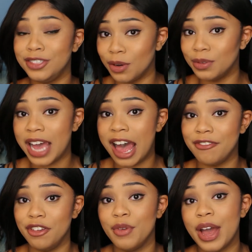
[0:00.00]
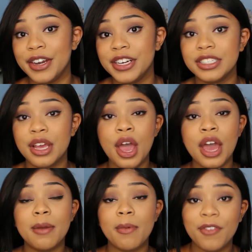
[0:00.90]
don't have viewfinders.
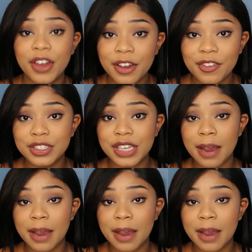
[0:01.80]
Now, my very first